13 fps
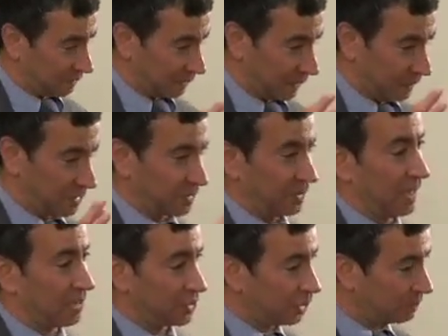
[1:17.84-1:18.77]
There was the
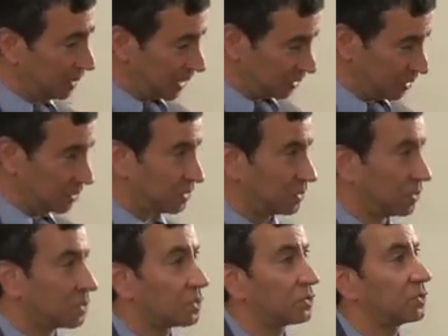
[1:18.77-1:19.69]
national pension, the
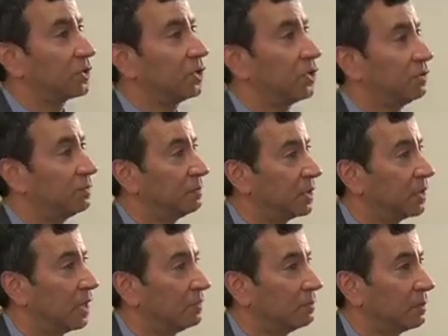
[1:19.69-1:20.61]
Social Security from the
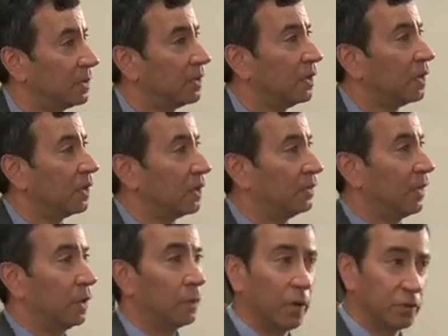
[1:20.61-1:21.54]
government.
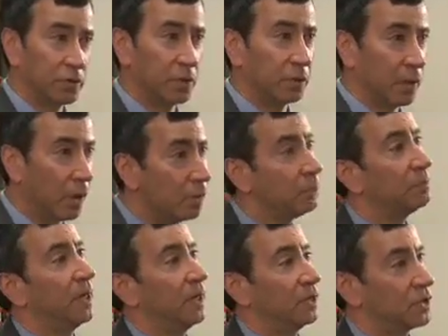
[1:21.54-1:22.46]
There was your own
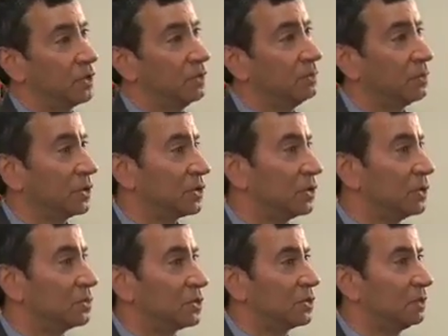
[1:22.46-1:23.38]
pension, which
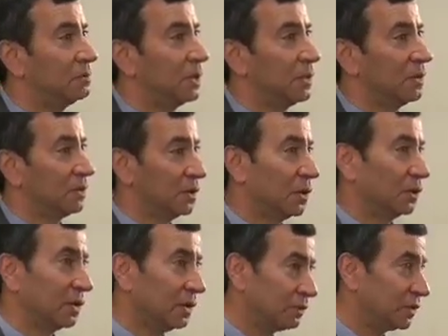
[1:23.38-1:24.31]
used to be,
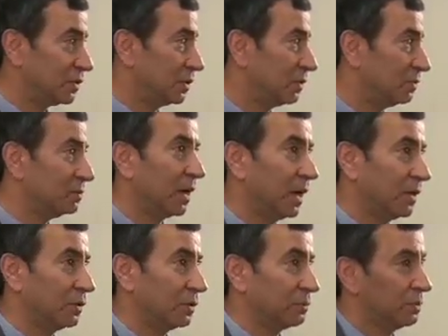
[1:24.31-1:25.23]
given to you by
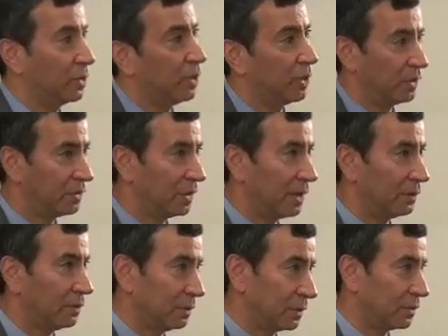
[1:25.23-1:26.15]
your employer.
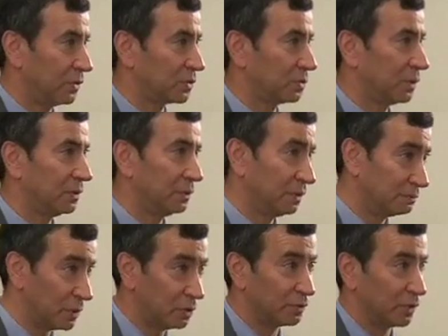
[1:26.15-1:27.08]
Now, of course, we have
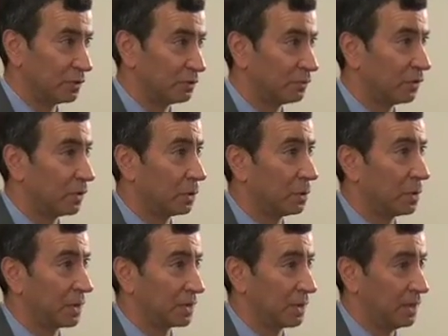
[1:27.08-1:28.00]
moved to the
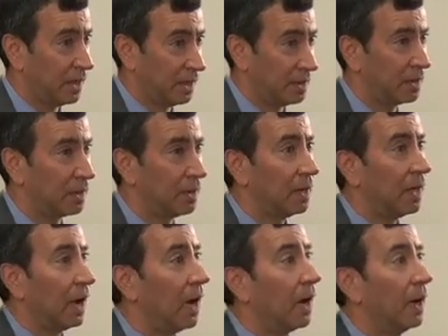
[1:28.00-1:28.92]
401k,
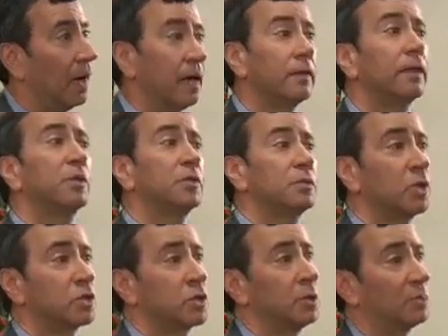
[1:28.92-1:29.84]
and there were
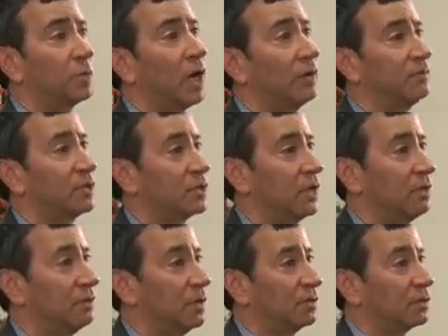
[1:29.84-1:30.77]
supposed to be your private
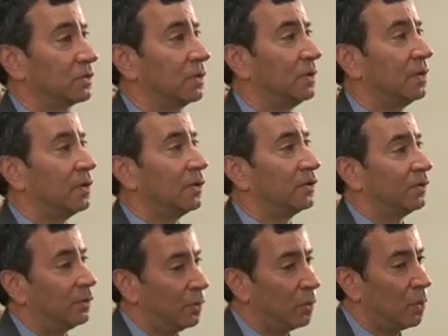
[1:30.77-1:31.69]
savings.
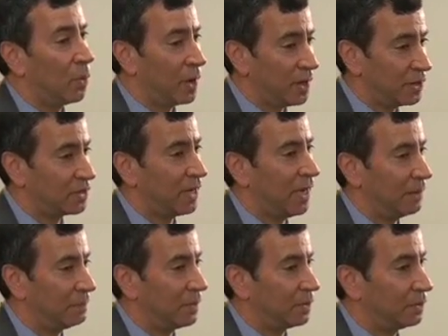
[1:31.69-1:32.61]
What has
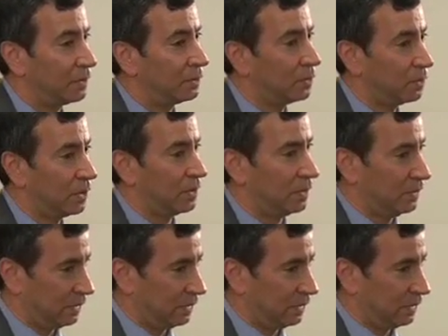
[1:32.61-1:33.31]
happened, and what